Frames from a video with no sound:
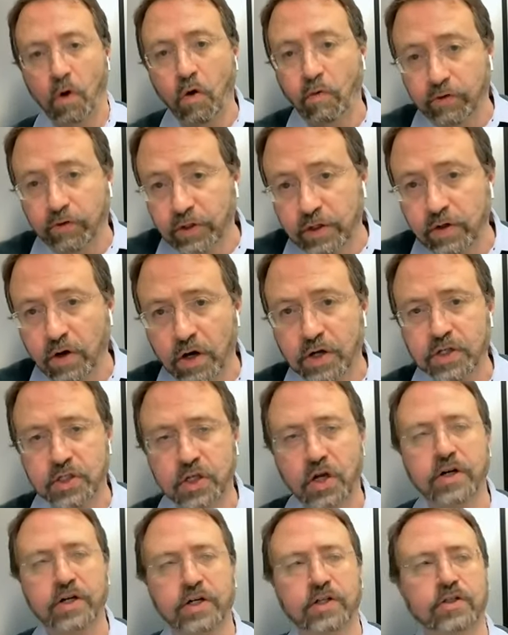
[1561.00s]
hopefully are
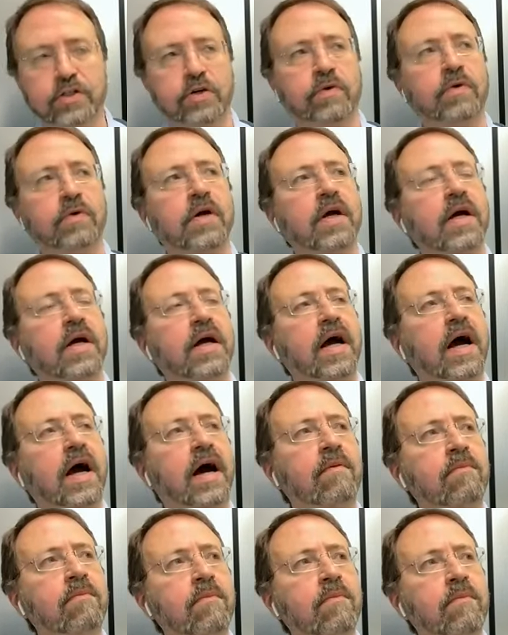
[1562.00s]
starting to.
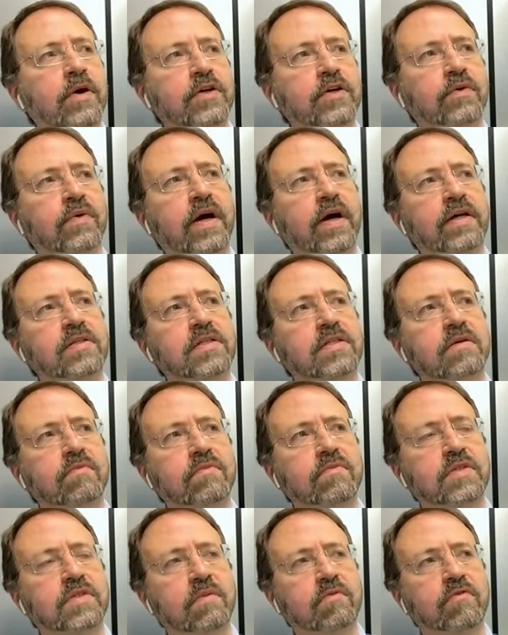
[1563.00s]
But you're right.
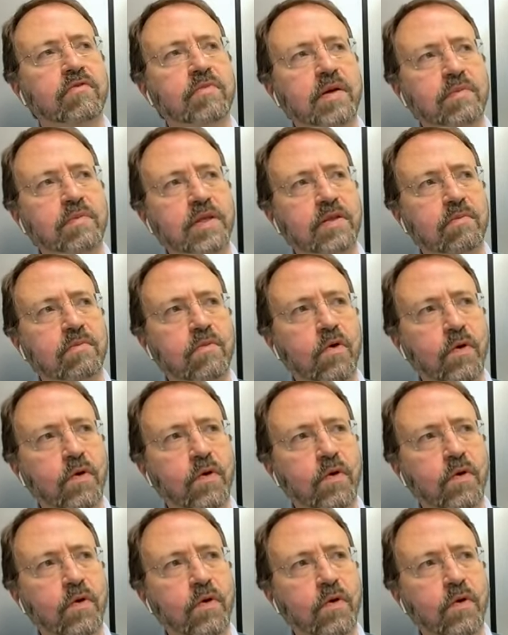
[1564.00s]
Some of maybe the